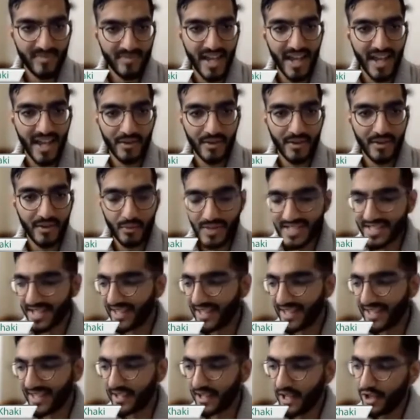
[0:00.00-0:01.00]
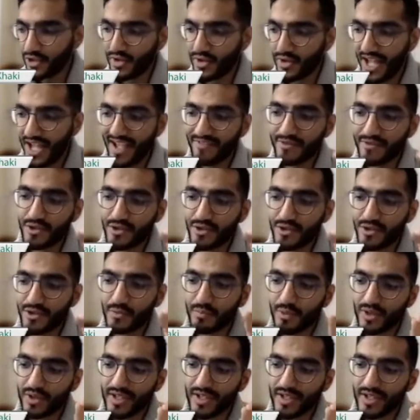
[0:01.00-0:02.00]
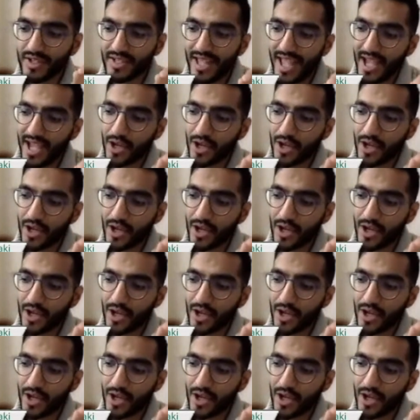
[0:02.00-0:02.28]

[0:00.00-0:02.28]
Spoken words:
And we said that you have to